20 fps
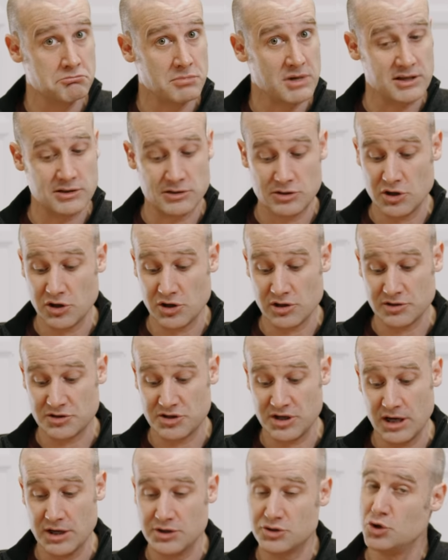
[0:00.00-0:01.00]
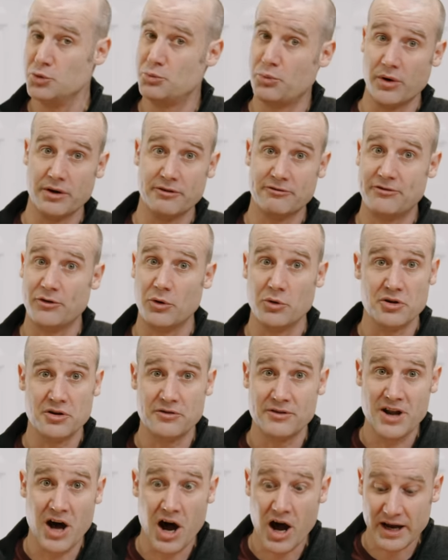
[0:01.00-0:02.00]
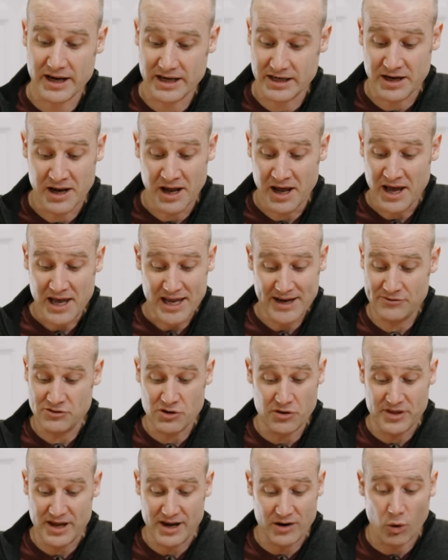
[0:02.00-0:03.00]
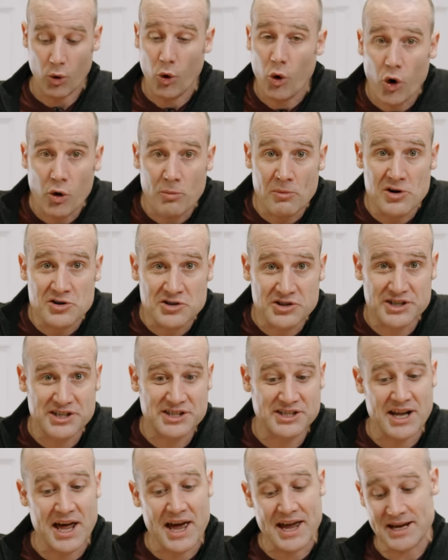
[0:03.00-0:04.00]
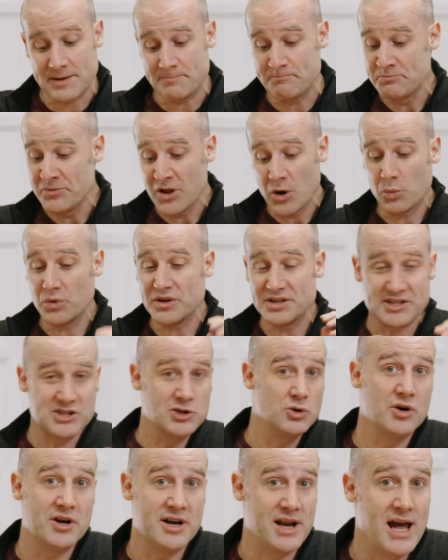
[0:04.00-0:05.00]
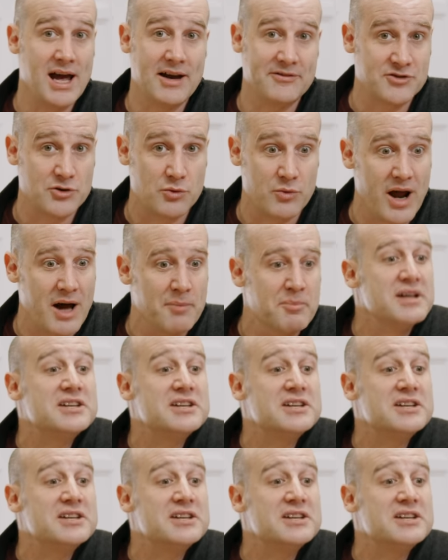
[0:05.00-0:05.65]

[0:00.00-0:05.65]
and circular should get 2.49, even though they're almost the same, we're still gonna have to round.